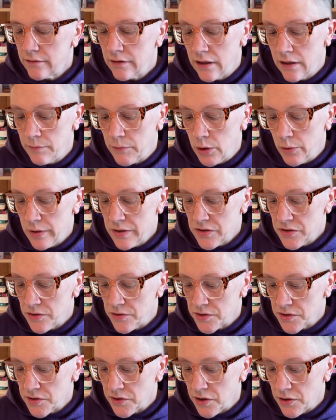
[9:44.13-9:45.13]
I'm always too
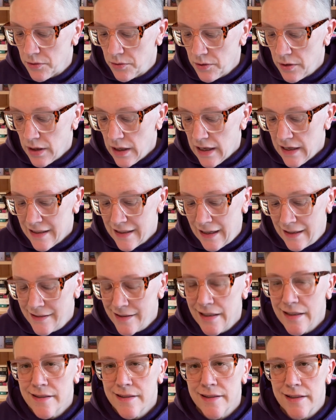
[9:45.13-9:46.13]
slow,
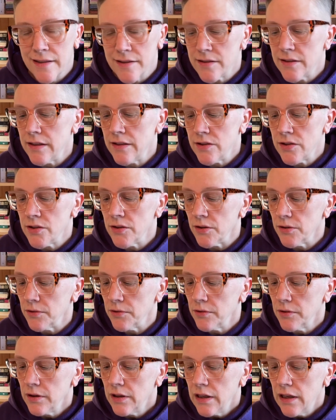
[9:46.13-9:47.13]
1962.